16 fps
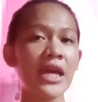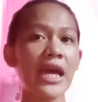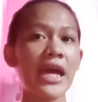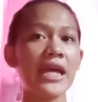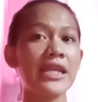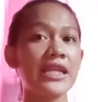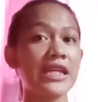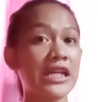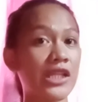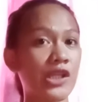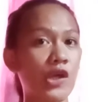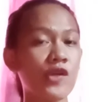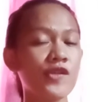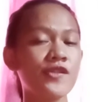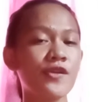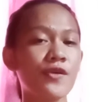and it
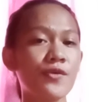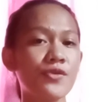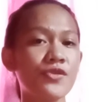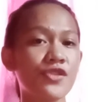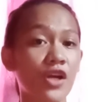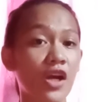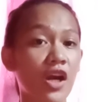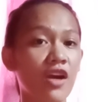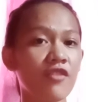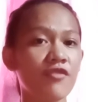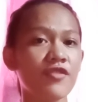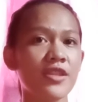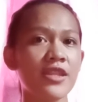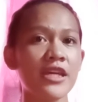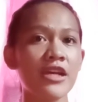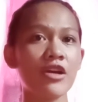also serves
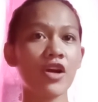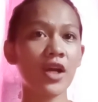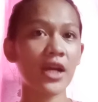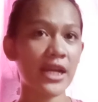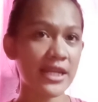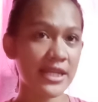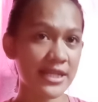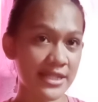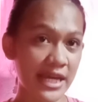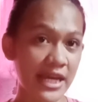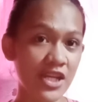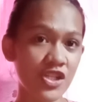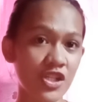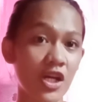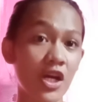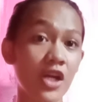the
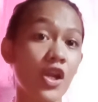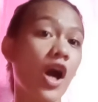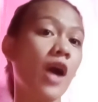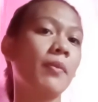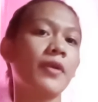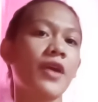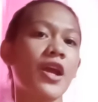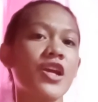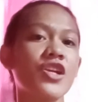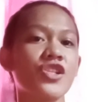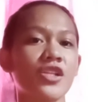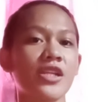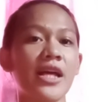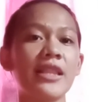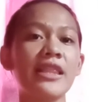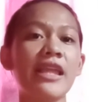organization
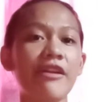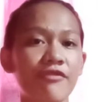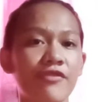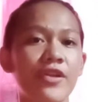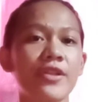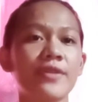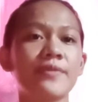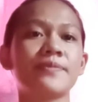operational level.